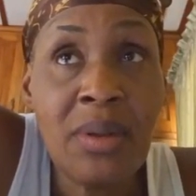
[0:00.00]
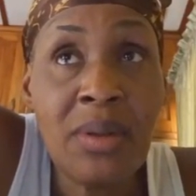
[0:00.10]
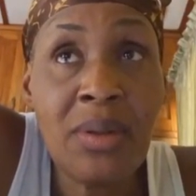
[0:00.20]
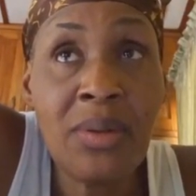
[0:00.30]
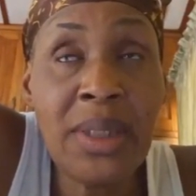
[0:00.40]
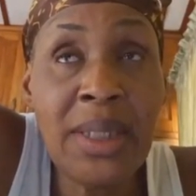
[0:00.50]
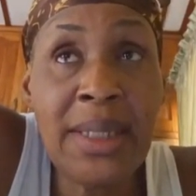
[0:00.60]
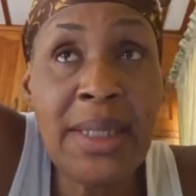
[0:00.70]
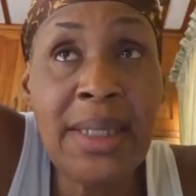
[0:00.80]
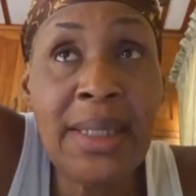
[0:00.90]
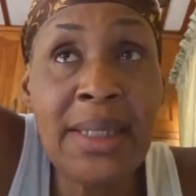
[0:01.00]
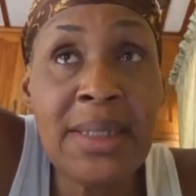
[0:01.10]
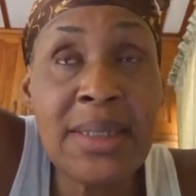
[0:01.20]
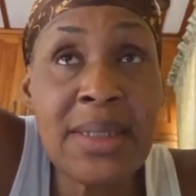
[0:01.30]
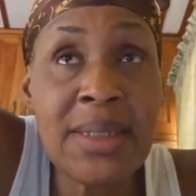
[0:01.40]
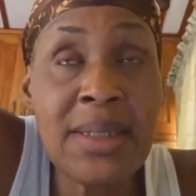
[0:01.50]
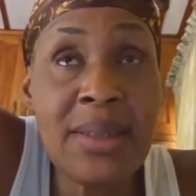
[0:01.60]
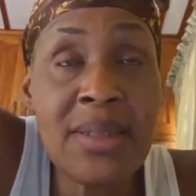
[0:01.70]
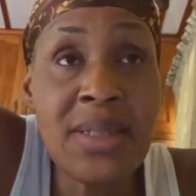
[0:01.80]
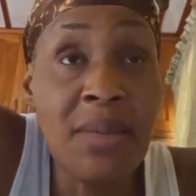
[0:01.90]
Okay, and
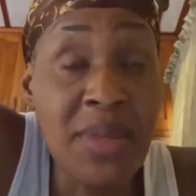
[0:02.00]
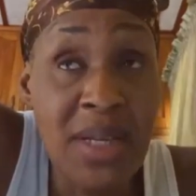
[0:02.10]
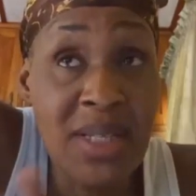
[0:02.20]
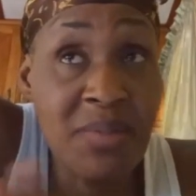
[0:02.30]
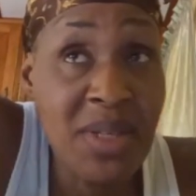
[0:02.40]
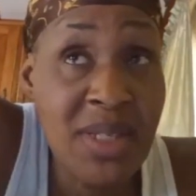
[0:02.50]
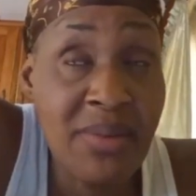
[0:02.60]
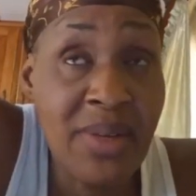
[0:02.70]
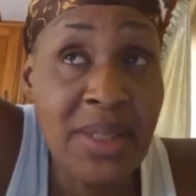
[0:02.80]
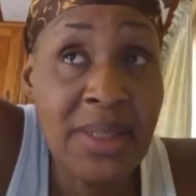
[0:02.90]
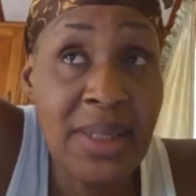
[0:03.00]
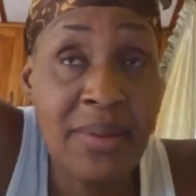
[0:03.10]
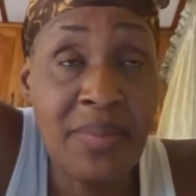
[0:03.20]
something is missing right there.